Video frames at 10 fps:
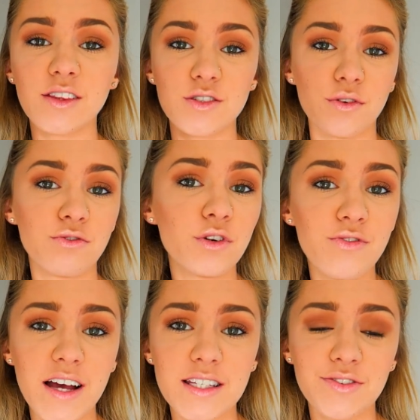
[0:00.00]
There's a food
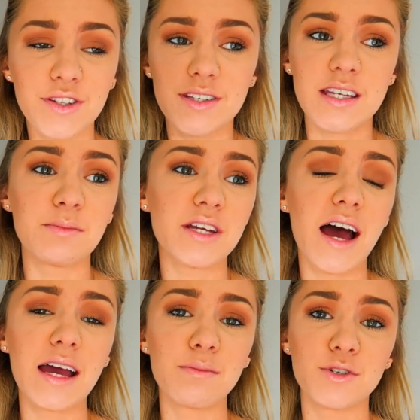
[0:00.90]
festival at the same
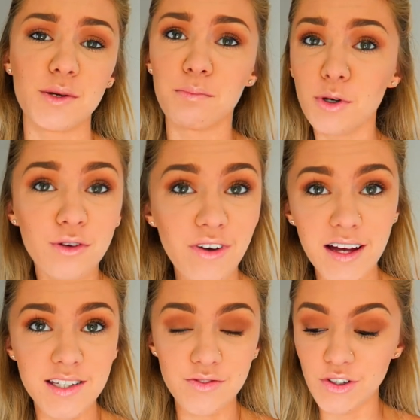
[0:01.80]
time, there's a book
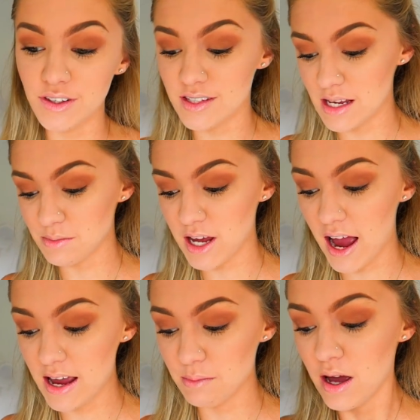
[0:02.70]
festival at the same
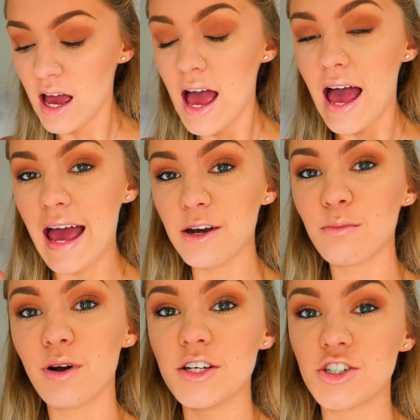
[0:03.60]
time.
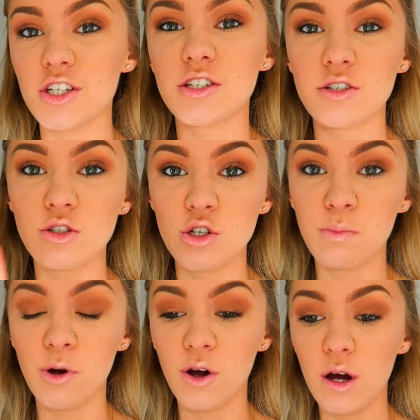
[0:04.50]
Edinburgh is just
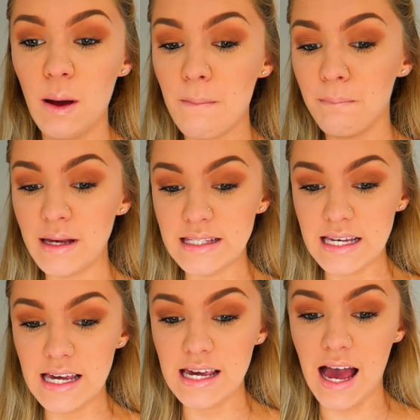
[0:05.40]
super
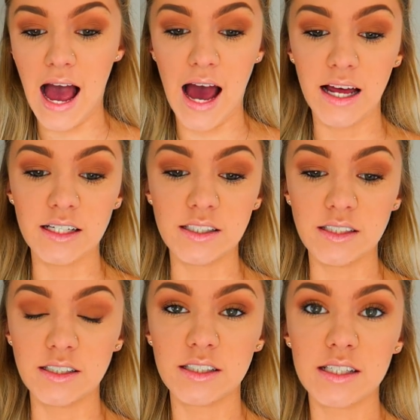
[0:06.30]
busy
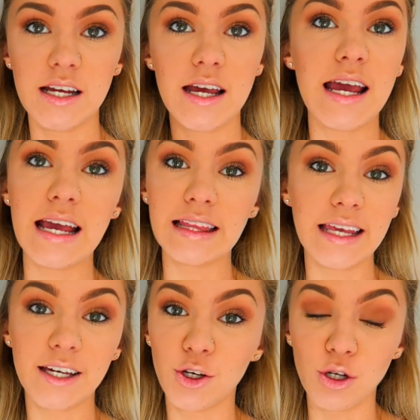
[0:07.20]
and in
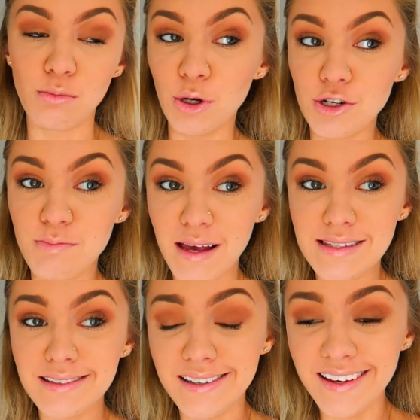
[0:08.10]
like a good mood
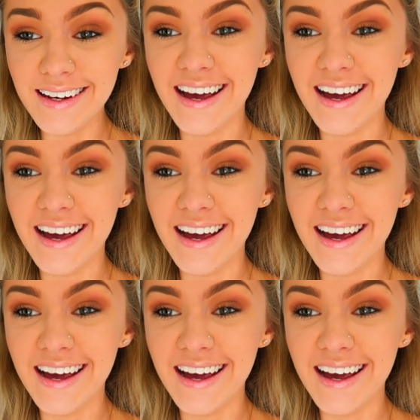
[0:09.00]
basically.